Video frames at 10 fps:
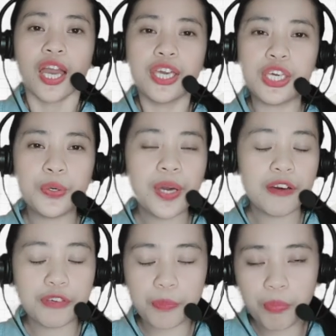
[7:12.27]
You
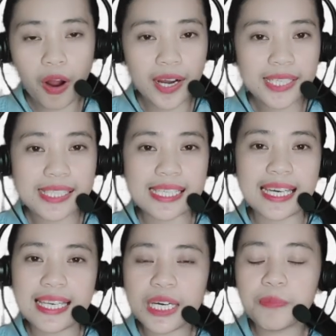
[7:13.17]
have embarked
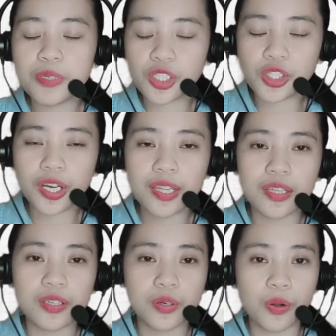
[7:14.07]
in a mission
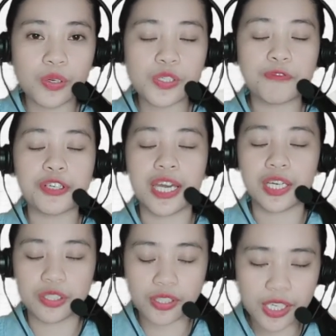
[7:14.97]
that calls for a
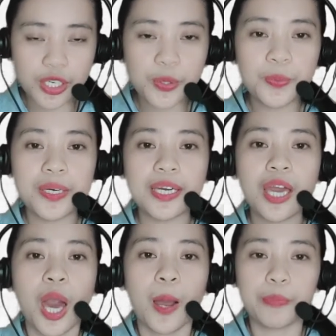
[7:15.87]
continuing
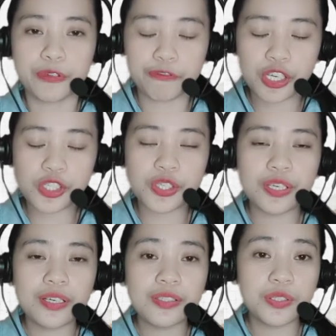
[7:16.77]

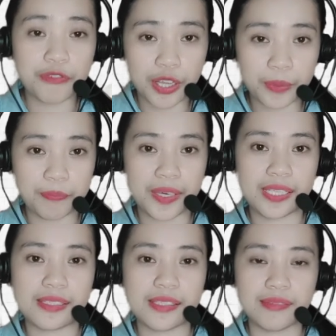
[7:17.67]
professional
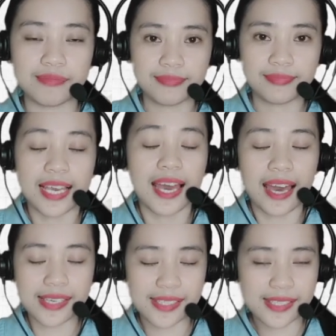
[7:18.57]
development.
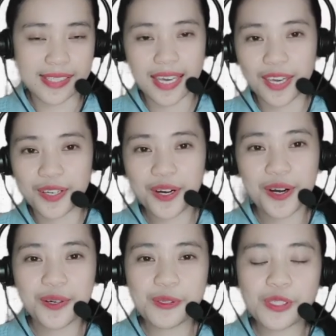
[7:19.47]
As the saying
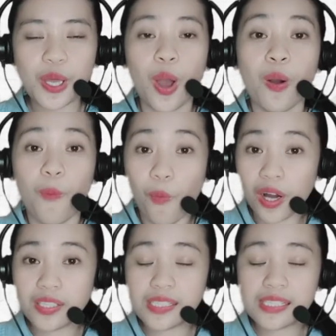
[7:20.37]
goes,
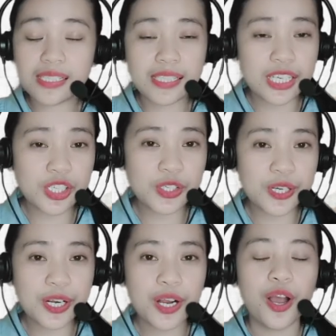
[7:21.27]
once a
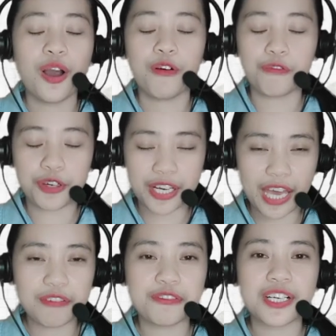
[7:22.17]
teacher,
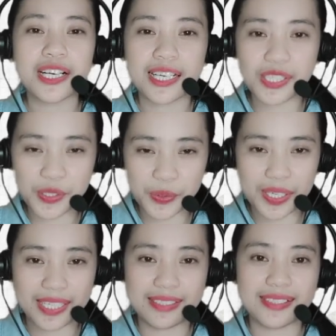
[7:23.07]
forever a
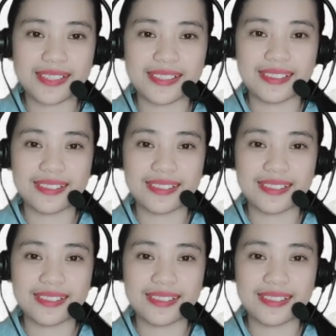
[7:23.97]
student.